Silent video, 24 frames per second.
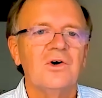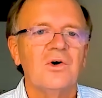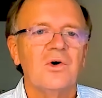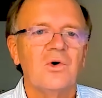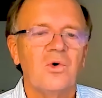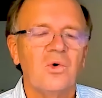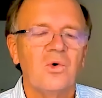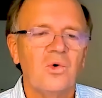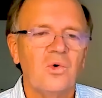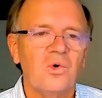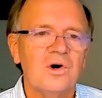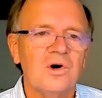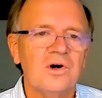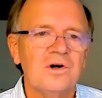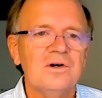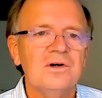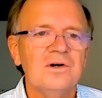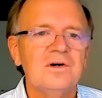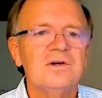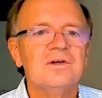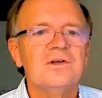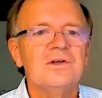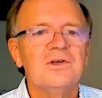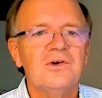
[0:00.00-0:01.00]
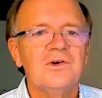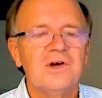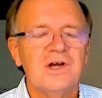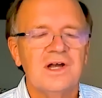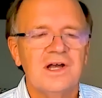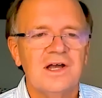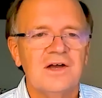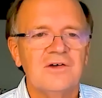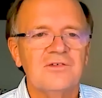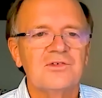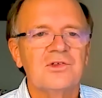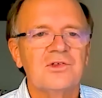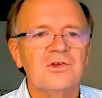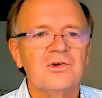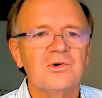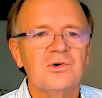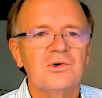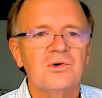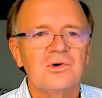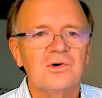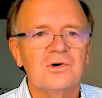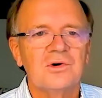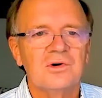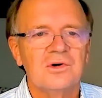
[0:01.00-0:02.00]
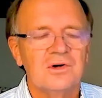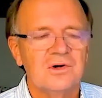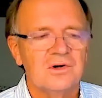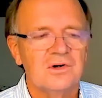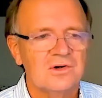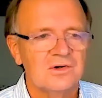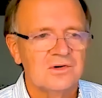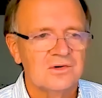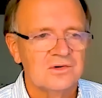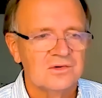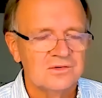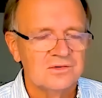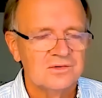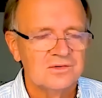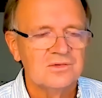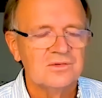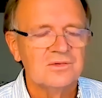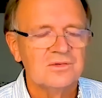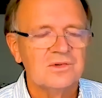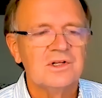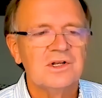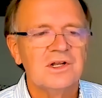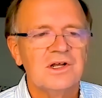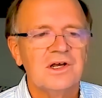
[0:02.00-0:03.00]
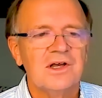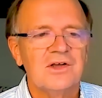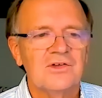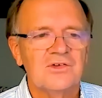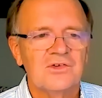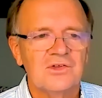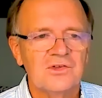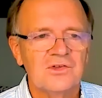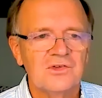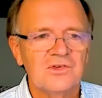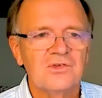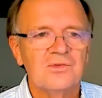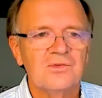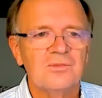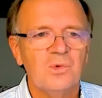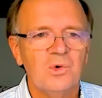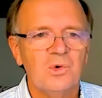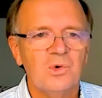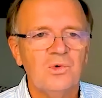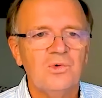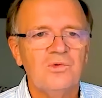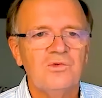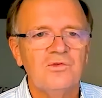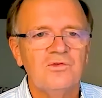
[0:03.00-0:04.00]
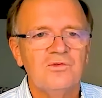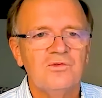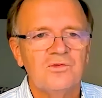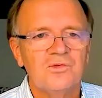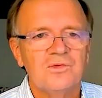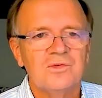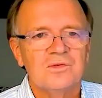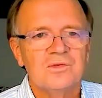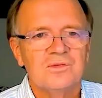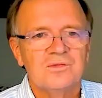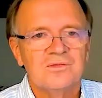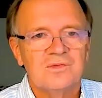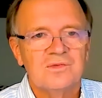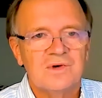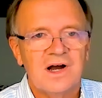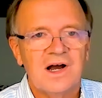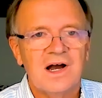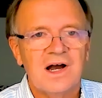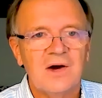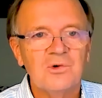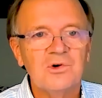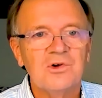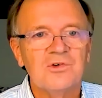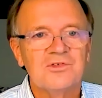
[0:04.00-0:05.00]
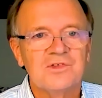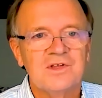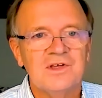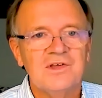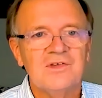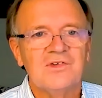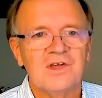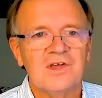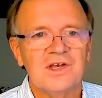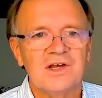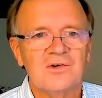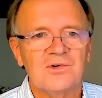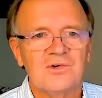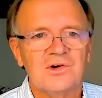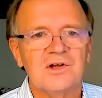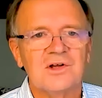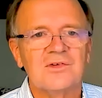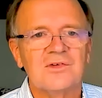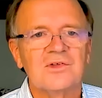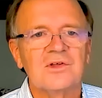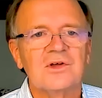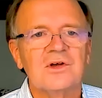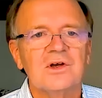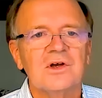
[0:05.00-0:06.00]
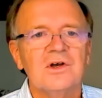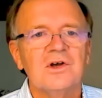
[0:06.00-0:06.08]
or you have to, in essence, move out of these areas.